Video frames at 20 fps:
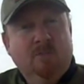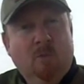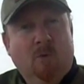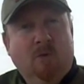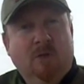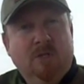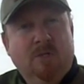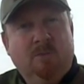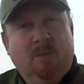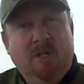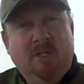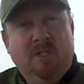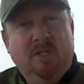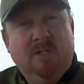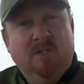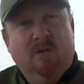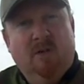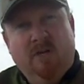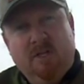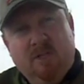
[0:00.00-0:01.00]
smaller
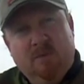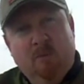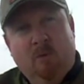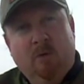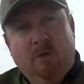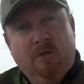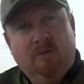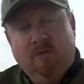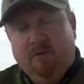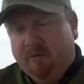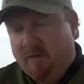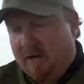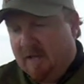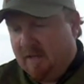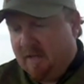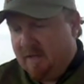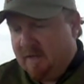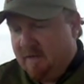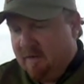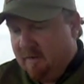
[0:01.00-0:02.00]
species like smaller
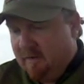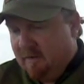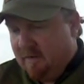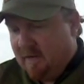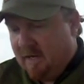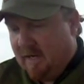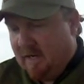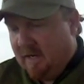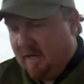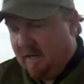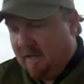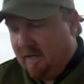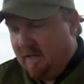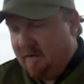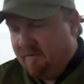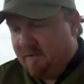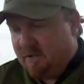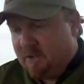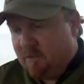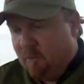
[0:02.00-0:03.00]
trevally, and
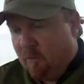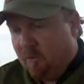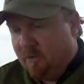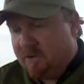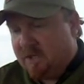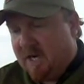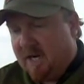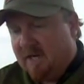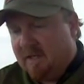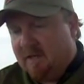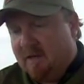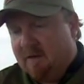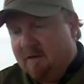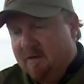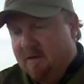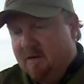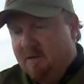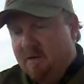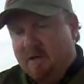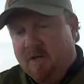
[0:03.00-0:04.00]
even small tailor,
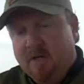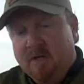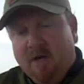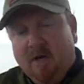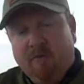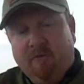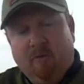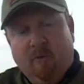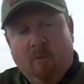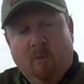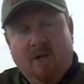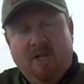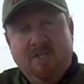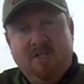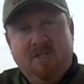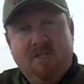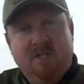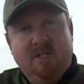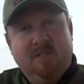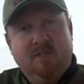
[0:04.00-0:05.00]
you can go for a
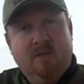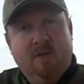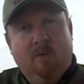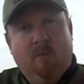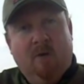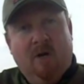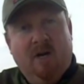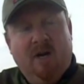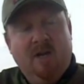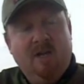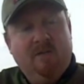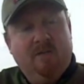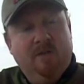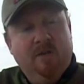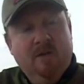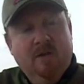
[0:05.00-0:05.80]
1/6 and a 1/8.